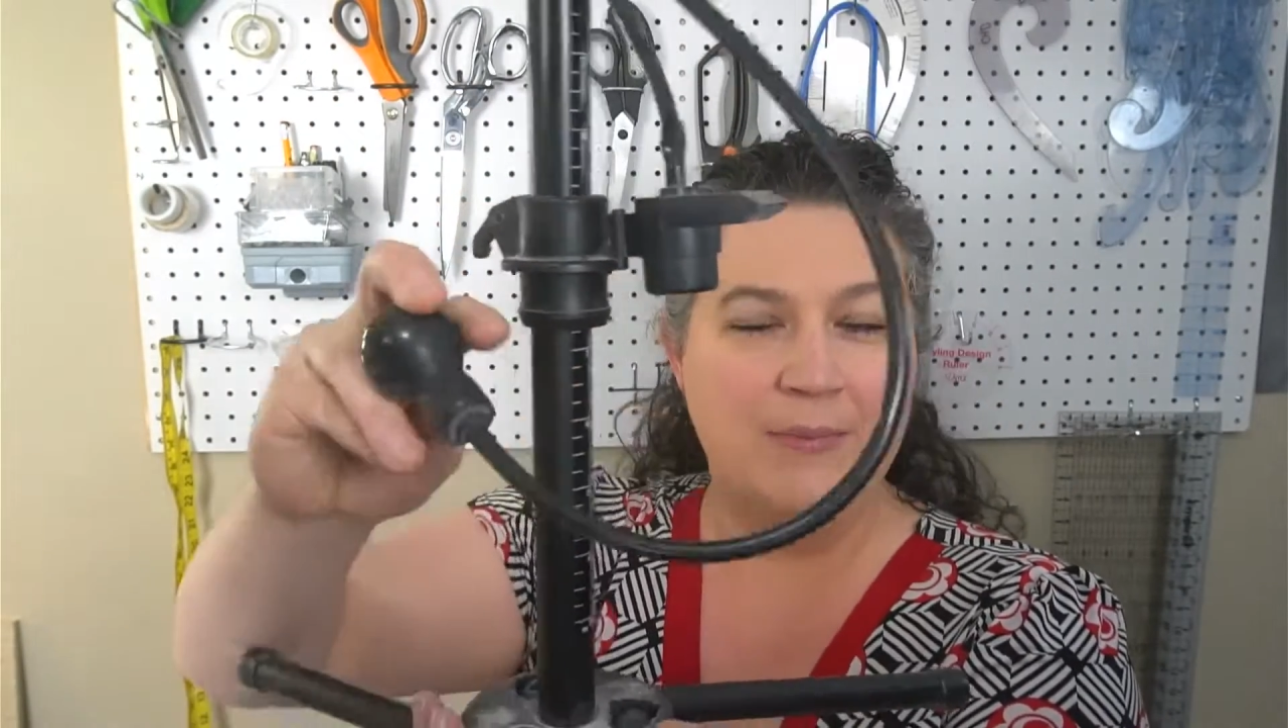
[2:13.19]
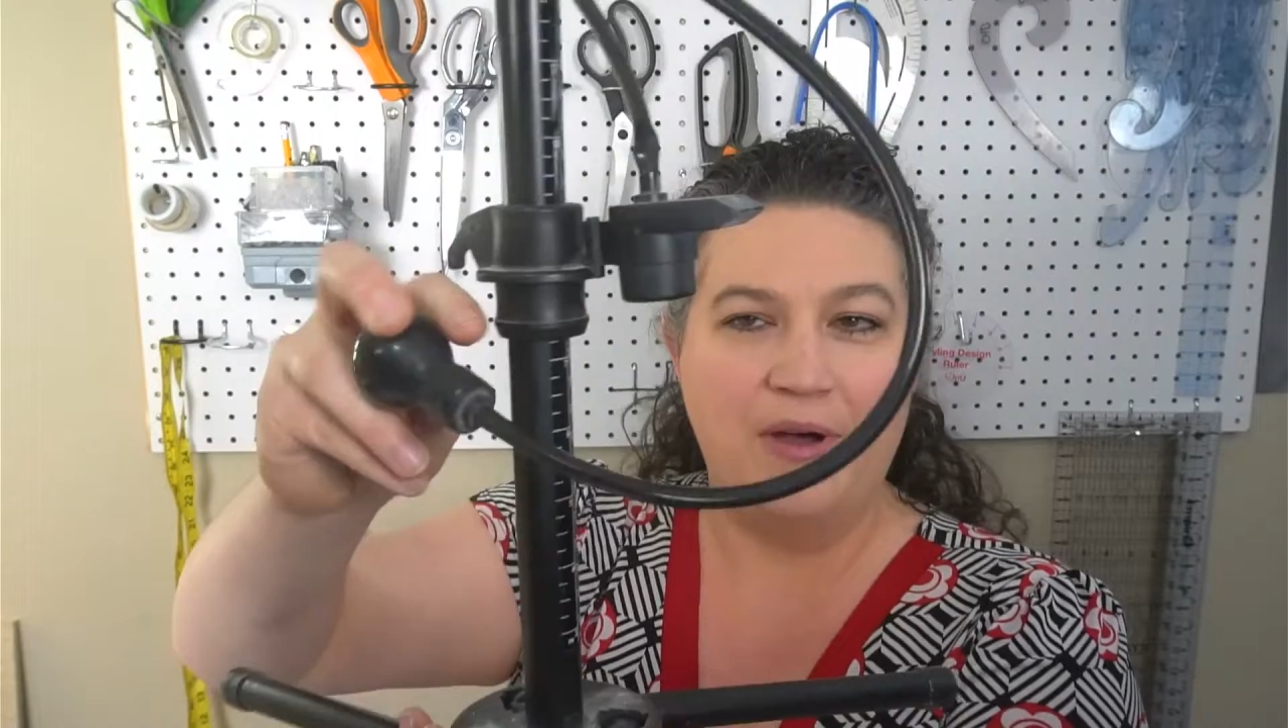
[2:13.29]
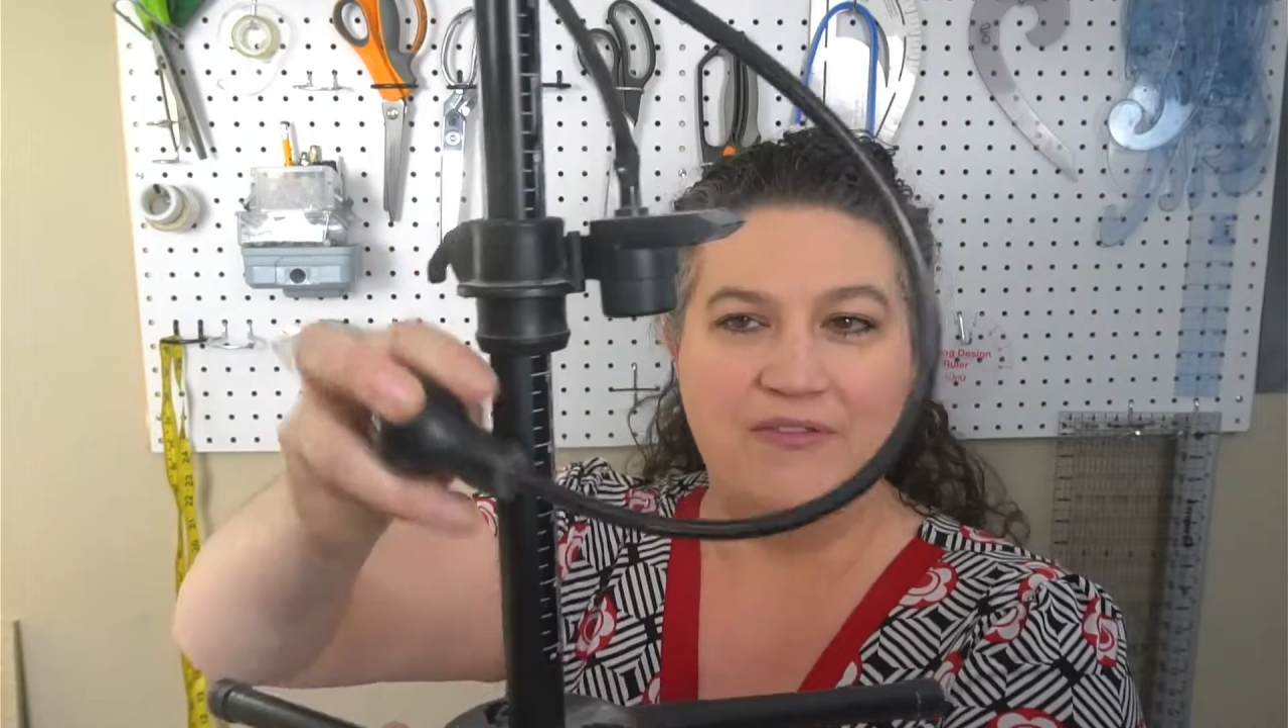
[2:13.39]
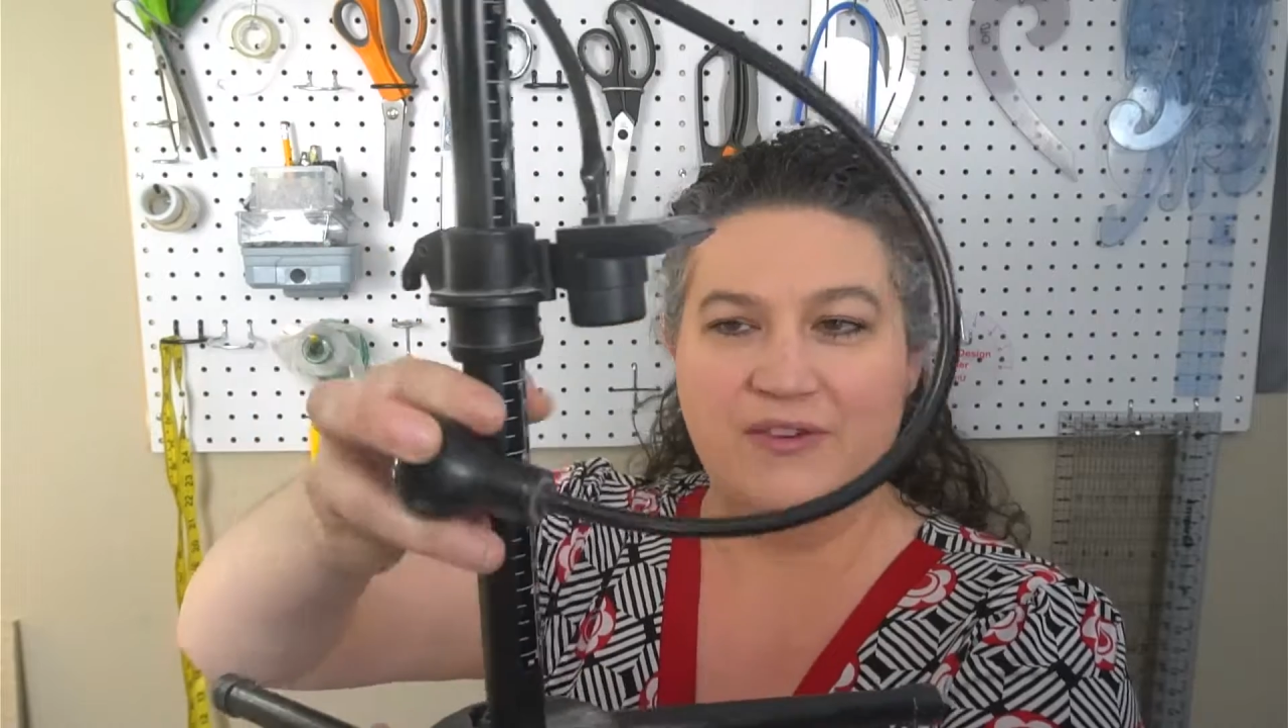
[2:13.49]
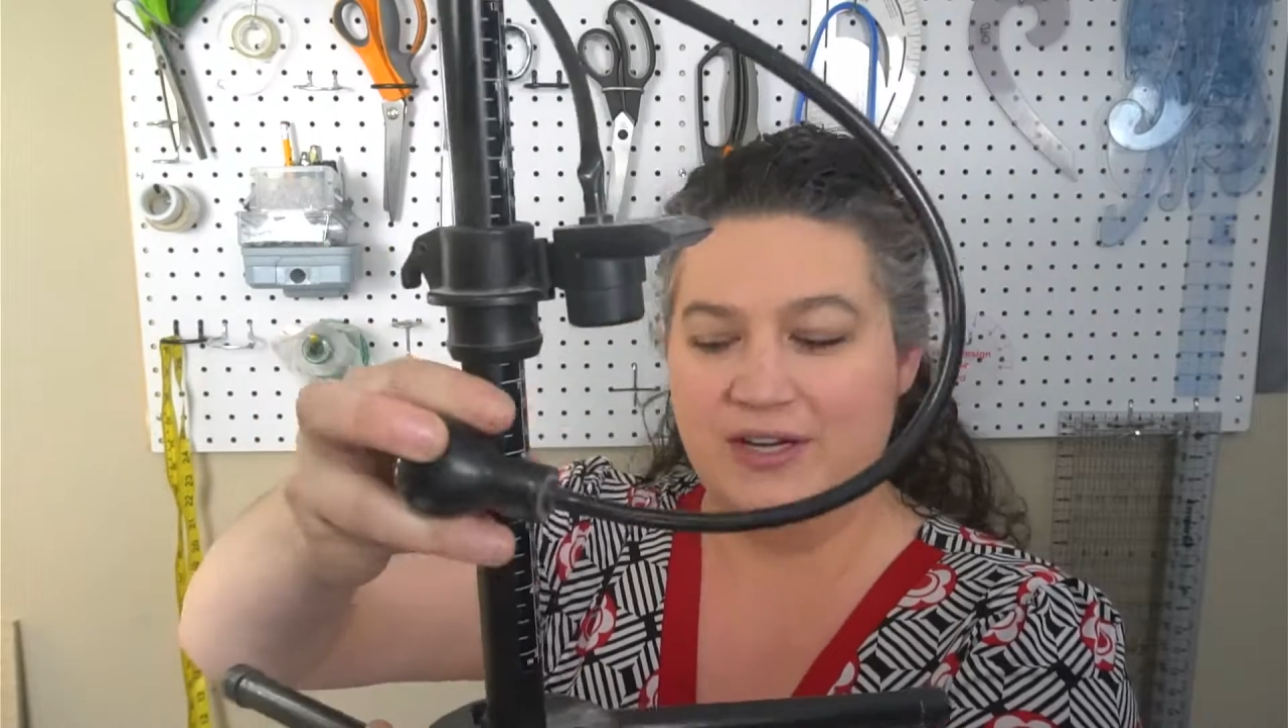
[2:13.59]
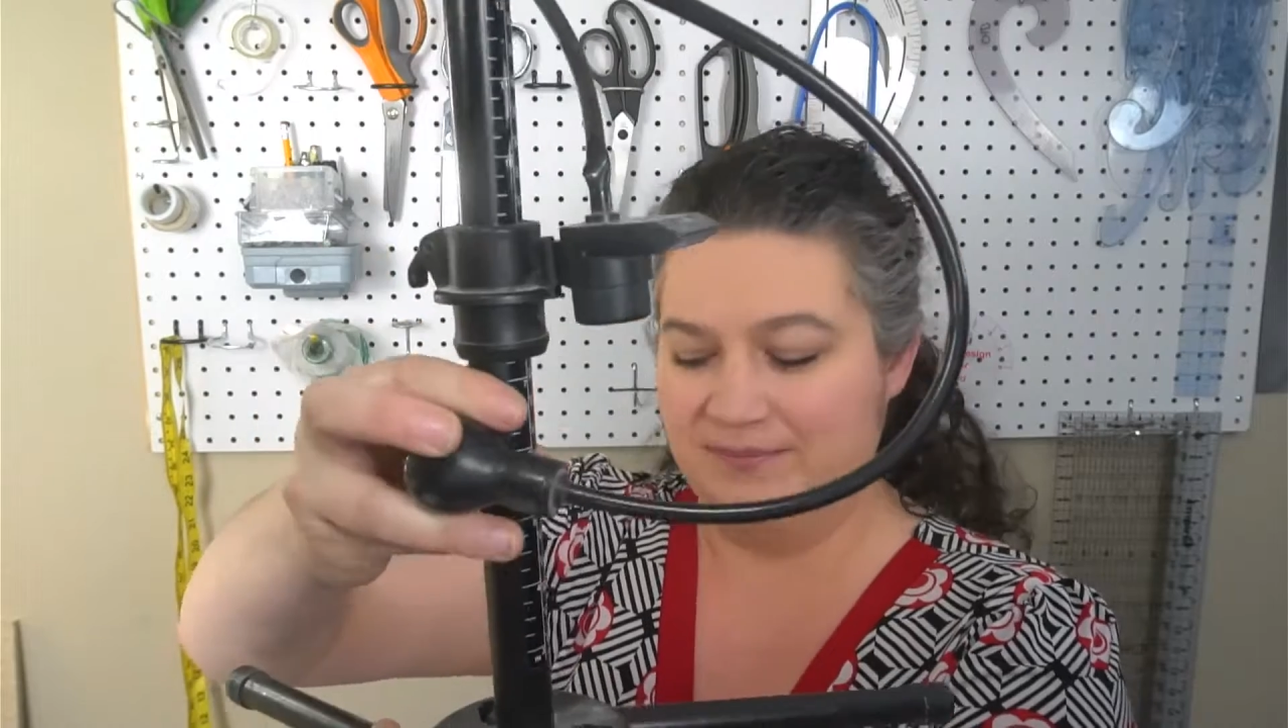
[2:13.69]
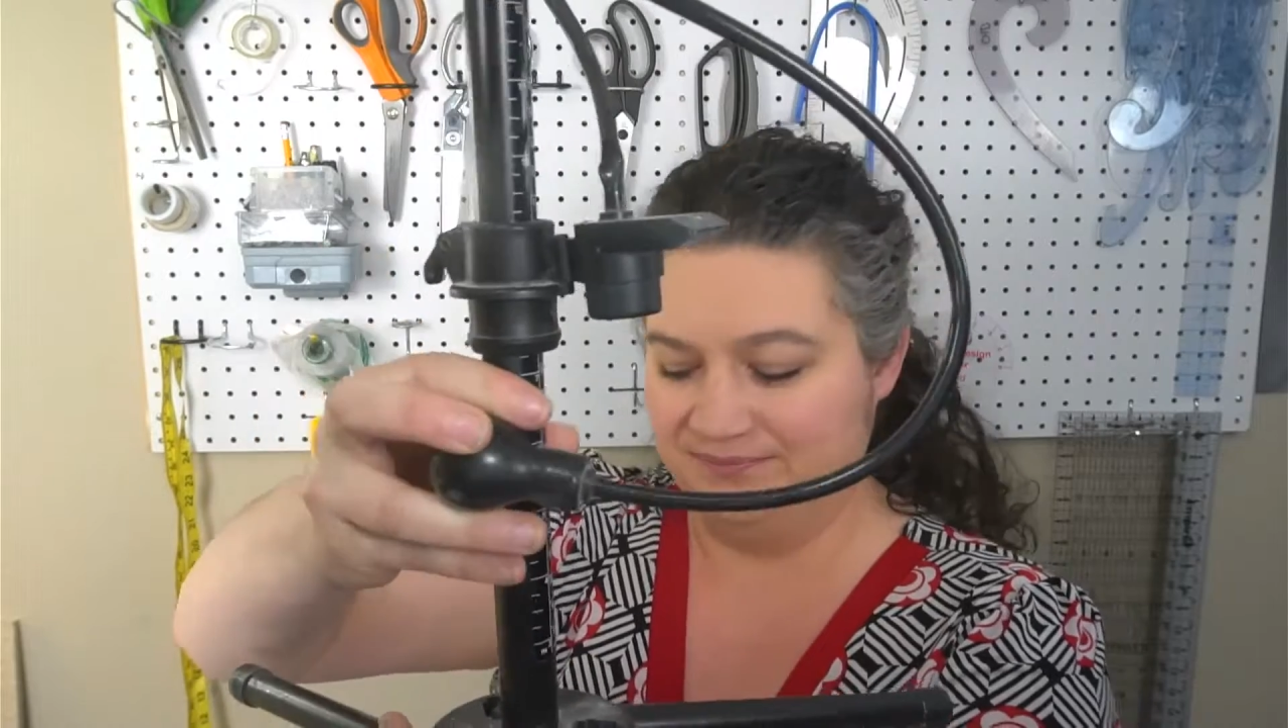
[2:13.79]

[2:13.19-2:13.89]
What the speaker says: puffer.